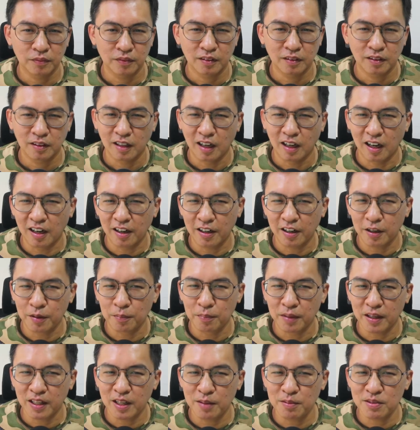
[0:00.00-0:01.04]
Hi,
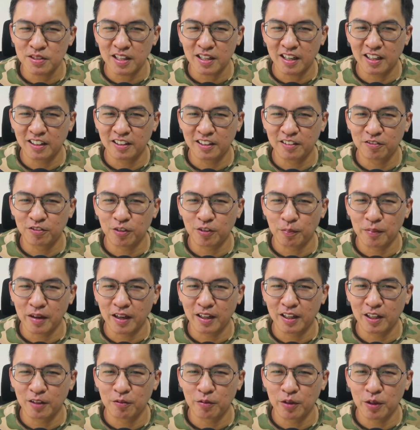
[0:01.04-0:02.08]
my name is Alan from
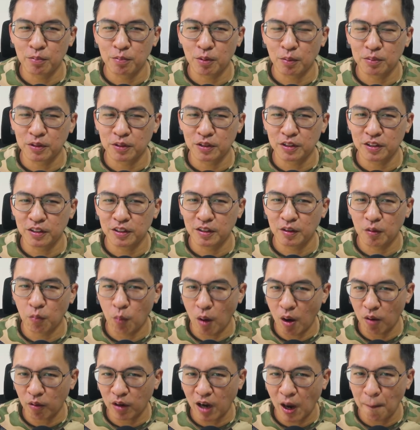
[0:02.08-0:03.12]
Alan Re Property.
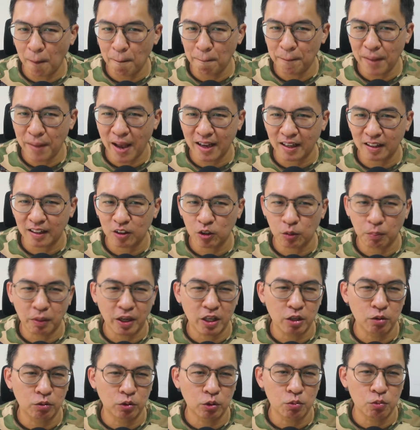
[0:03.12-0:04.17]
Welcome back to my
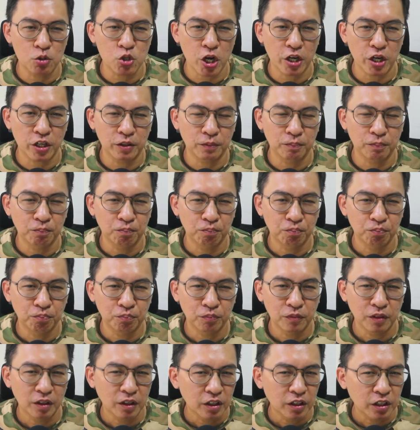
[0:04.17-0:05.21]
YouTube channel.
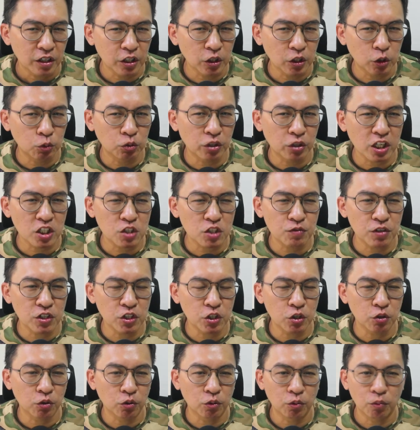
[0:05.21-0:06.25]
In today's
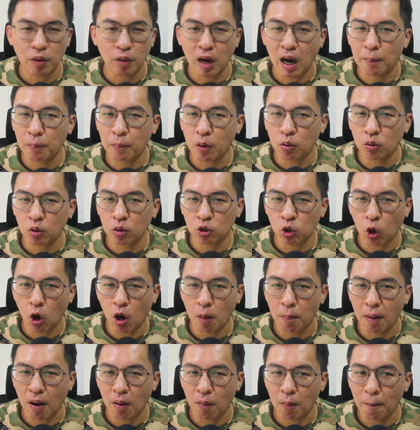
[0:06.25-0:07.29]
video, I'm going to talk
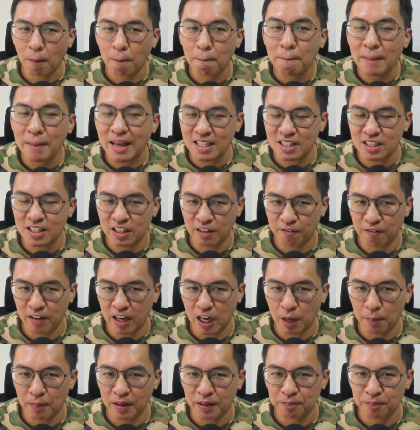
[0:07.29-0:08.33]
about mixed
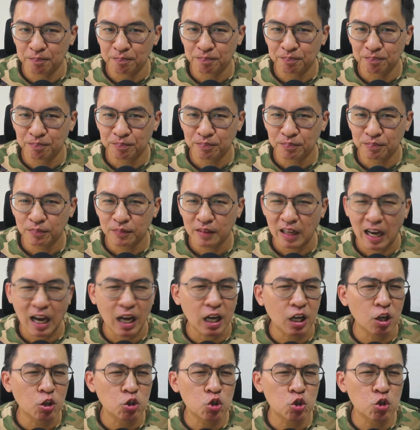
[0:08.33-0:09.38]
development. I
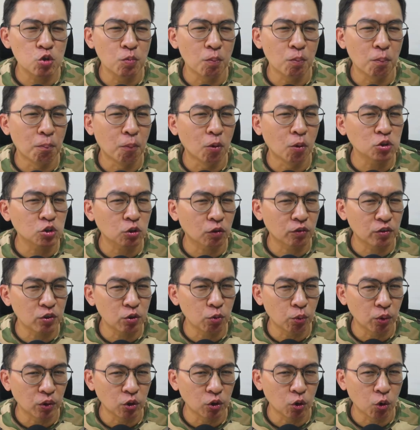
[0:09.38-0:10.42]
assume most of you
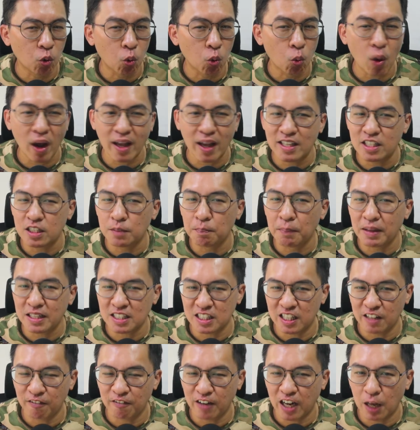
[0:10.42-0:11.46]
will know what is mixed
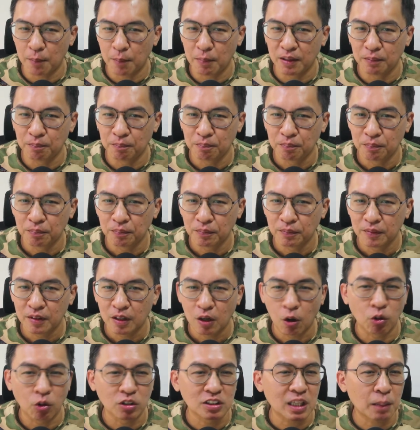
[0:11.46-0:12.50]
development,
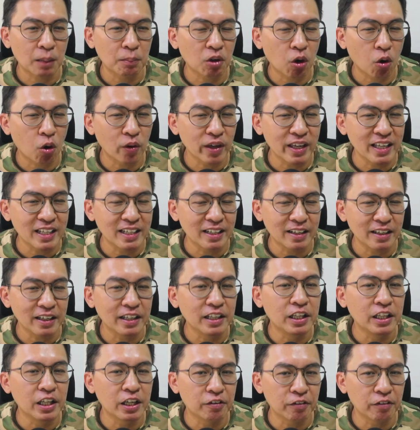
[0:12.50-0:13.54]
or some call it
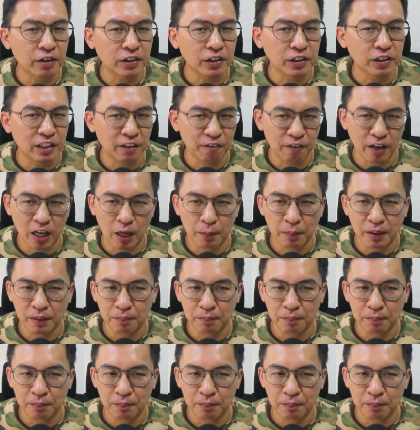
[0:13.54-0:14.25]
integrated development.